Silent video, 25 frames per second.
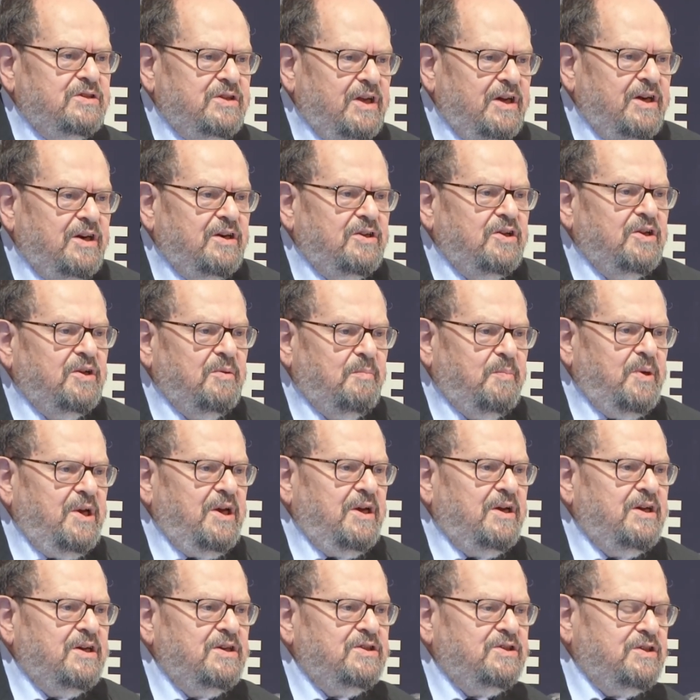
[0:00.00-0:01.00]
There, the
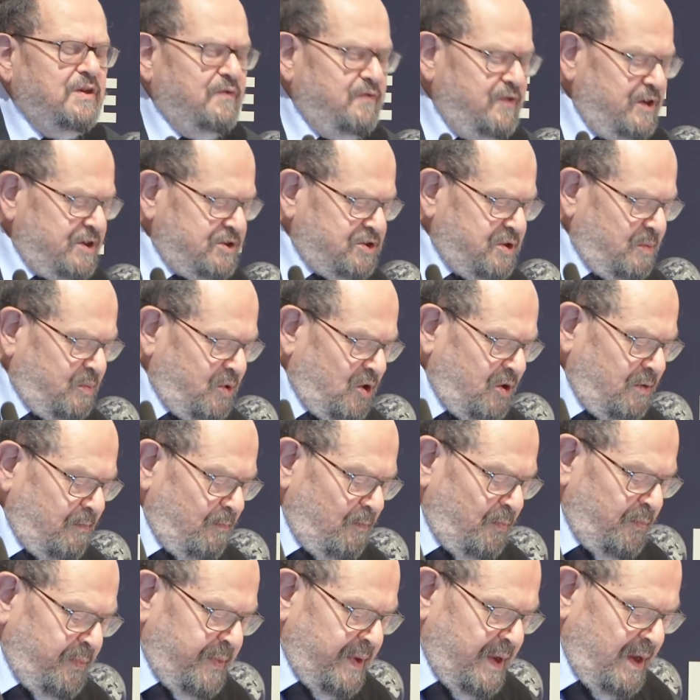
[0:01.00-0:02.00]
peak is the
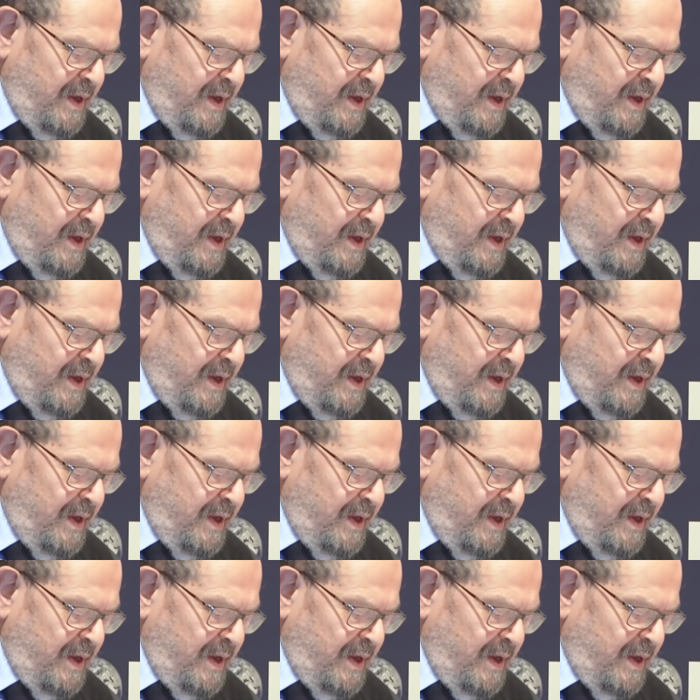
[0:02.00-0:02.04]
visible.